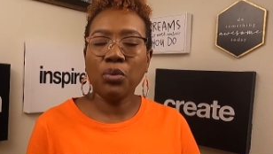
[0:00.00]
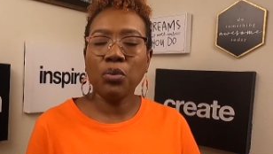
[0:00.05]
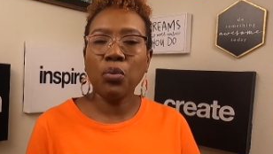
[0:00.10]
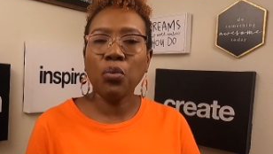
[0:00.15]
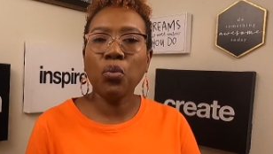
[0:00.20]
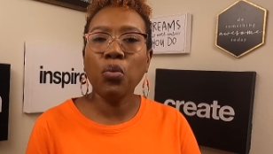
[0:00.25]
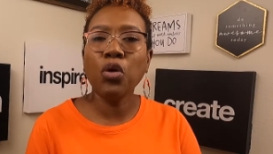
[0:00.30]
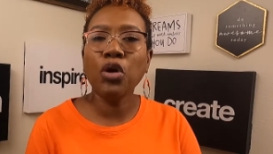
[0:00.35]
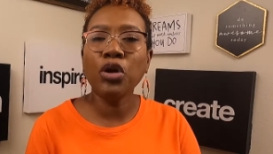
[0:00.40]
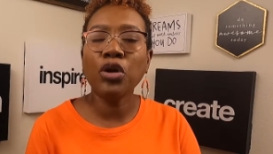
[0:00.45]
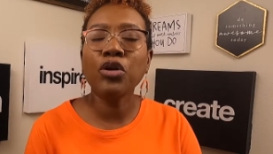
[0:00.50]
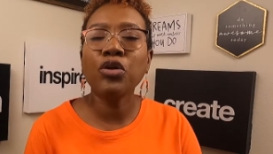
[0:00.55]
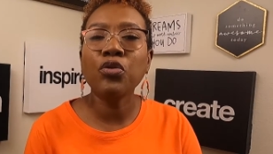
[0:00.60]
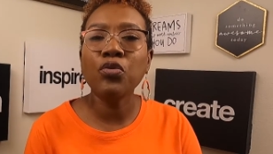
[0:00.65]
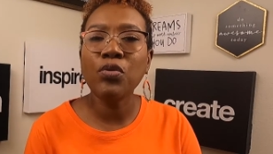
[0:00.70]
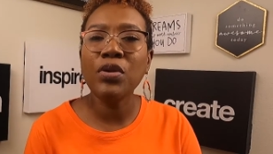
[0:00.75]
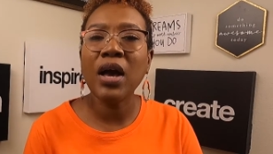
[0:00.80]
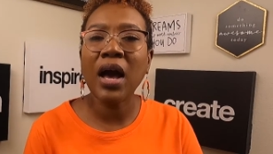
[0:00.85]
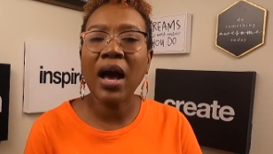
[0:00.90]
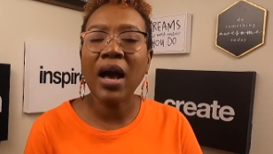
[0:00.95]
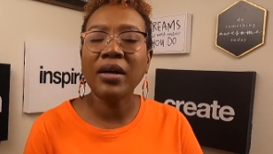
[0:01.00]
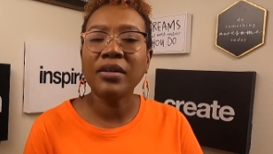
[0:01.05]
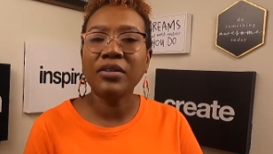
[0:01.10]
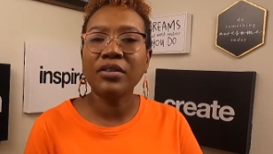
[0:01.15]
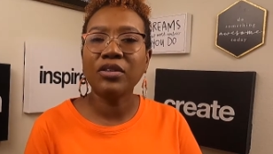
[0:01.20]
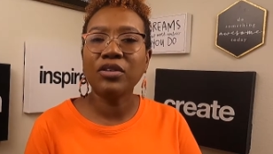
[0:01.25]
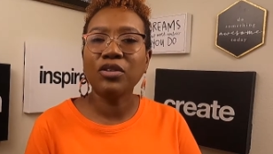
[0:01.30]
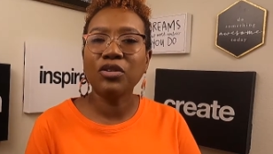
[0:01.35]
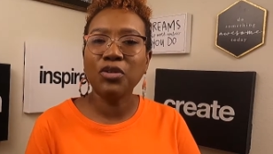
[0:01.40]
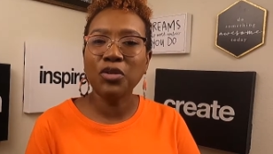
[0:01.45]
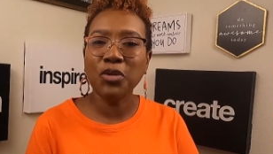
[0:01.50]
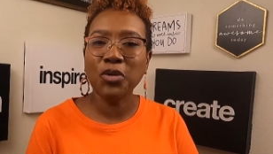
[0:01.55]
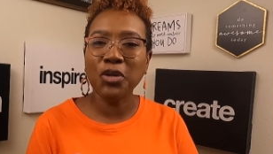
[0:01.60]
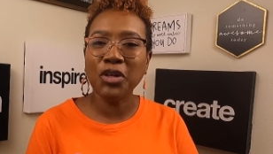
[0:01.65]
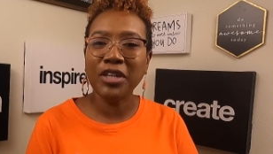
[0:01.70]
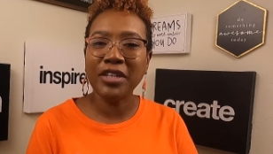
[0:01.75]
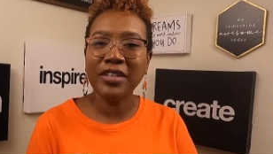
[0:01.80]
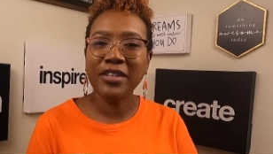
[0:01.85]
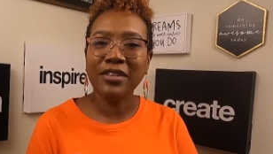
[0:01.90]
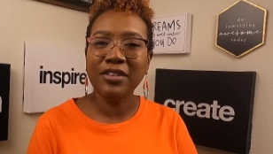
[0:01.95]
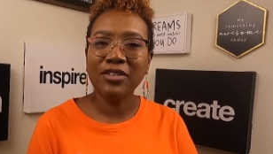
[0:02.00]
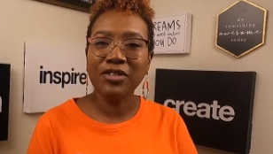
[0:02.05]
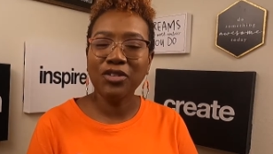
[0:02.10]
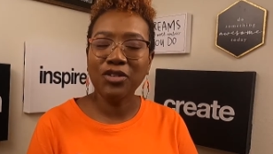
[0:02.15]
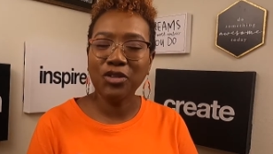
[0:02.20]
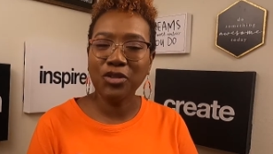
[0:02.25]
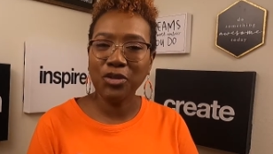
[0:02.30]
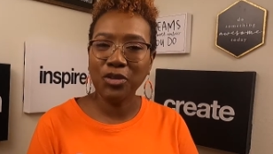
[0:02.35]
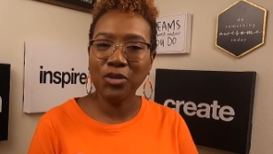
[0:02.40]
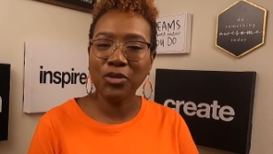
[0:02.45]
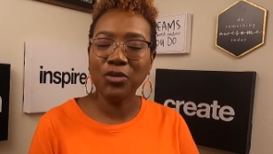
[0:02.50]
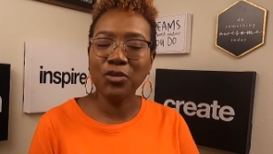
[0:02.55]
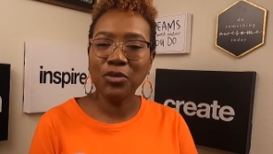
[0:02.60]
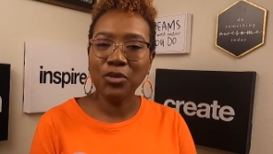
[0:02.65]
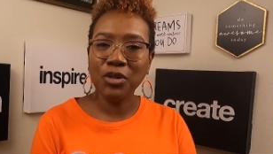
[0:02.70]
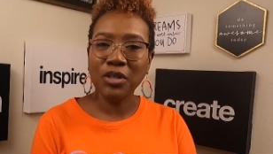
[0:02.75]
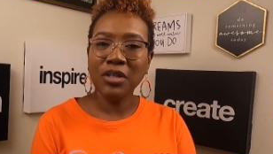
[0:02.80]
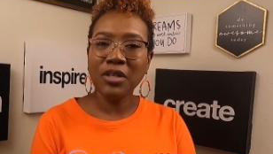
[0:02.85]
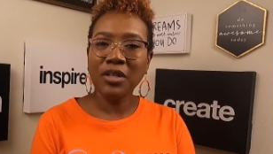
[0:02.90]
What are you not going to